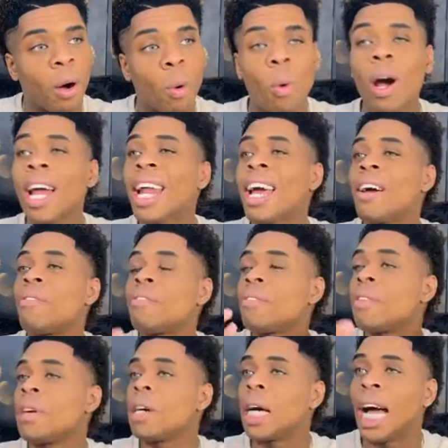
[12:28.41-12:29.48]
What
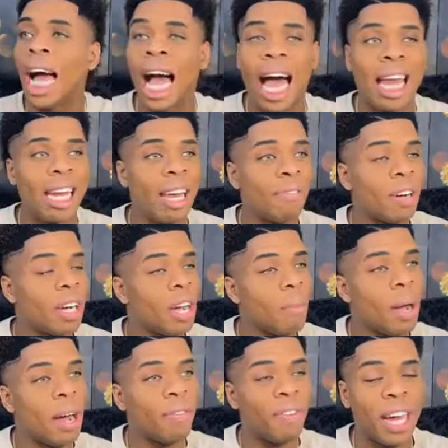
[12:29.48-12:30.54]
if I never
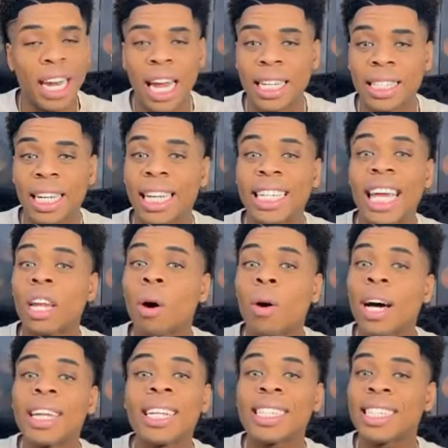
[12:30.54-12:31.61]
come out financially? They
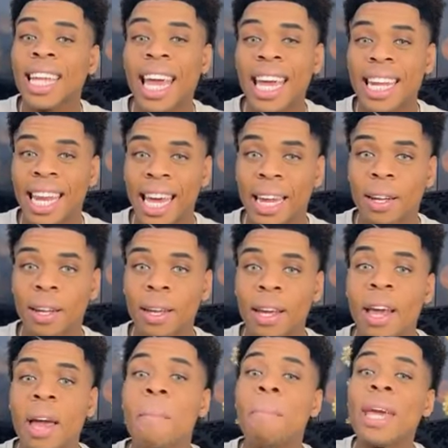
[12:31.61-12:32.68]
don't understand that
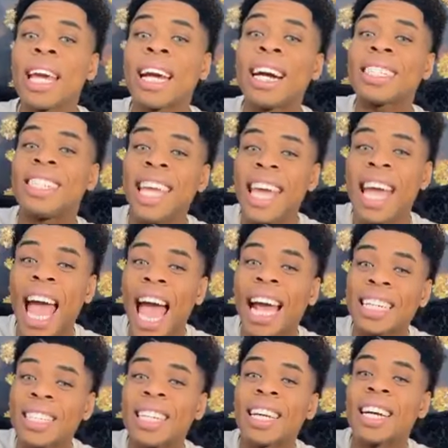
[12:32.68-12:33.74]
because they
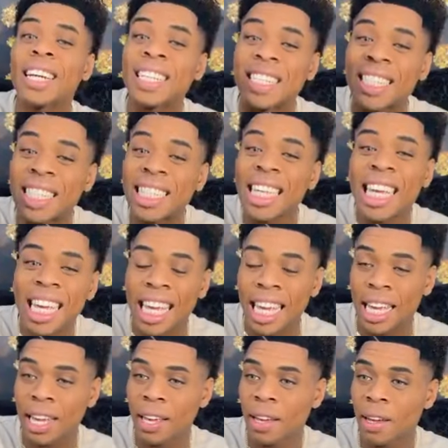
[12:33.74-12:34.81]
actually could
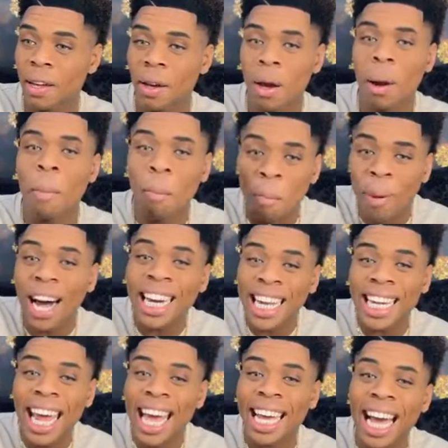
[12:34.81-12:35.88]
see
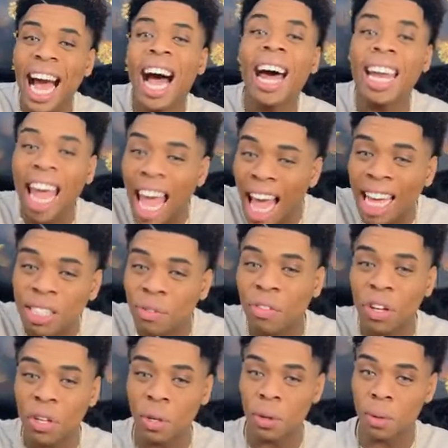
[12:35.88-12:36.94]
money that God has
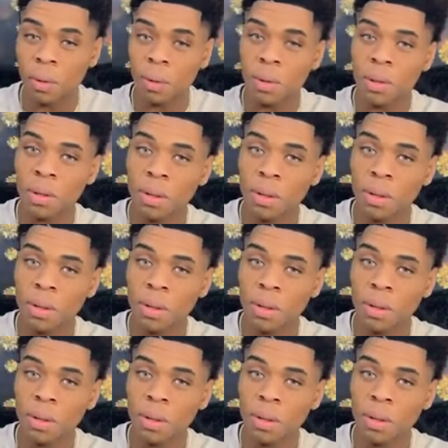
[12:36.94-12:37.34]
for you.